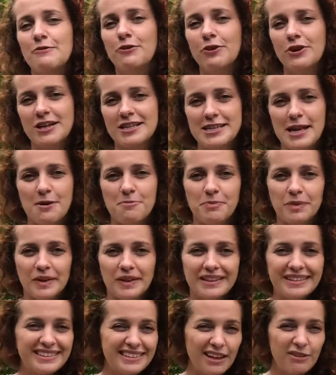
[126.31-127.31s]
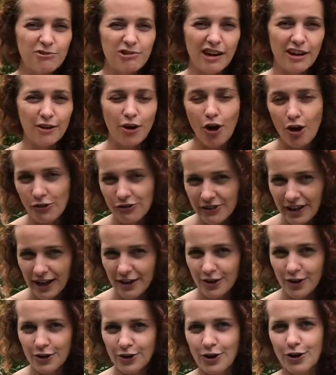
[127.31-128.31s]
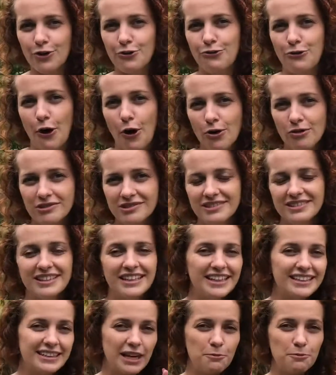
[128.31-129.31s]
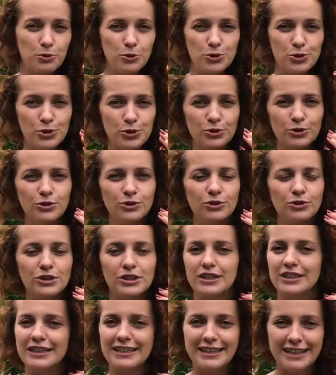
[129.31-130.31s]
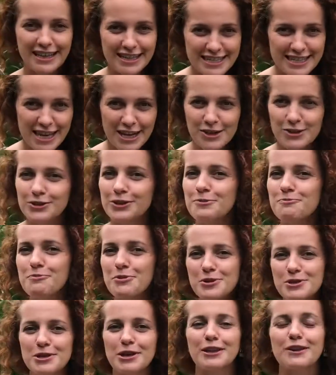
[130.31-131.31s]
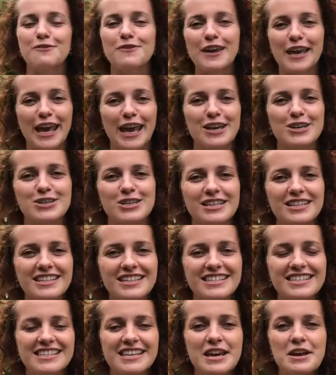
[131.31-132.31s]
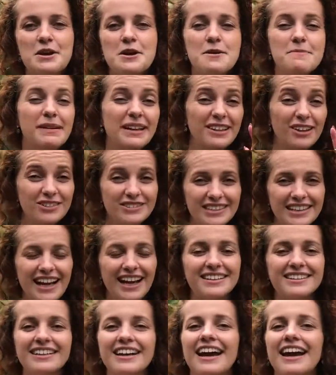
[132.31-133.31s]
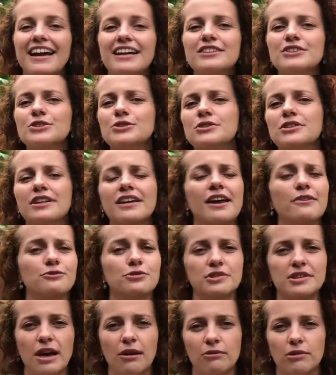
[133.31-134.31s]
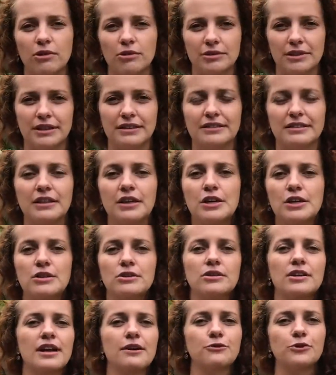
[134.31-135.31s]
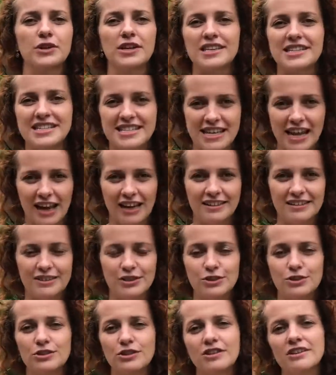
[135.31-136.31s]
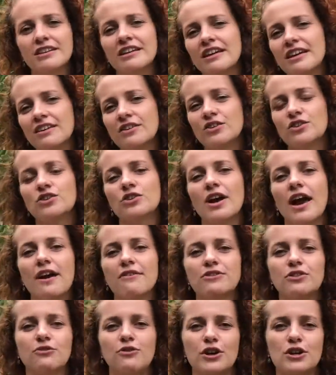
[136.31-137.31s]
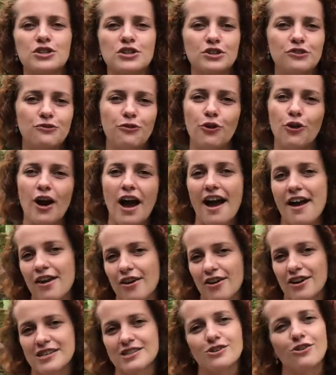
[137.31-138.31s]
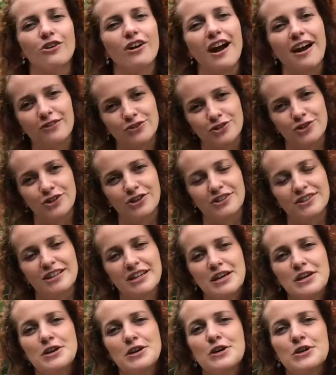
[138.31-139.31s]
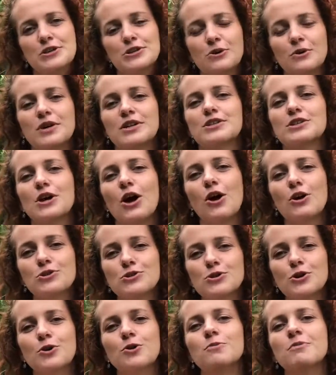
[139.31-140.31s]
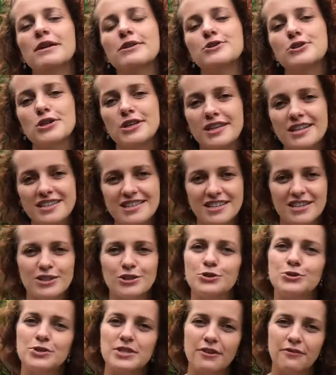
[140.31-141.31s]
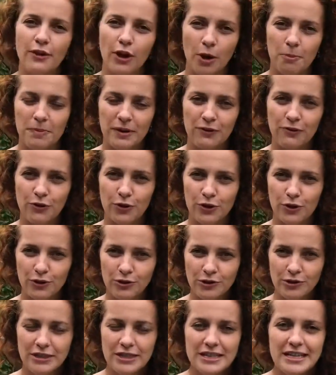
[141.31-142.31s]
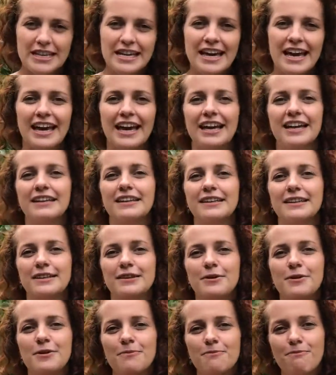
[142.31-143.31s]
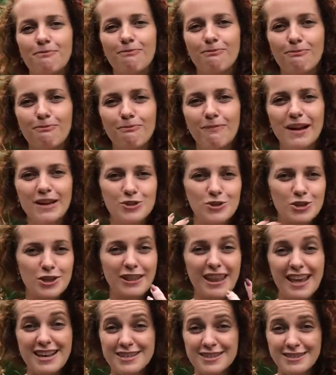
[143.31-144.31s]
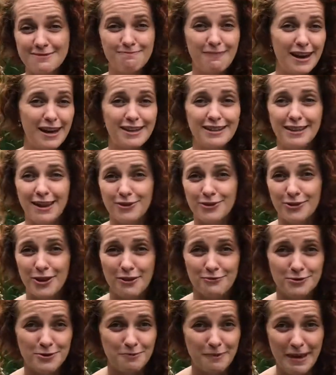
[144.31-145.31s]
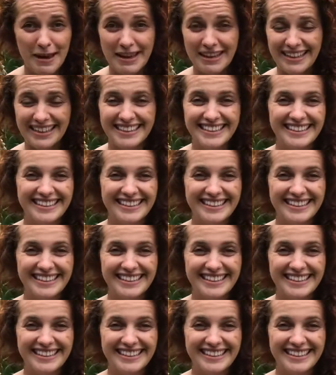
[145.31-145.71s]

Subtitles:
For example, it can run offline on your phone, it can send you the push notifications, but on the other hand, you don't have to download it, you don't have to install it, you don't need to have the version for iOS or Android. So it's also much easier to develop it for you and much less money that you have to pay.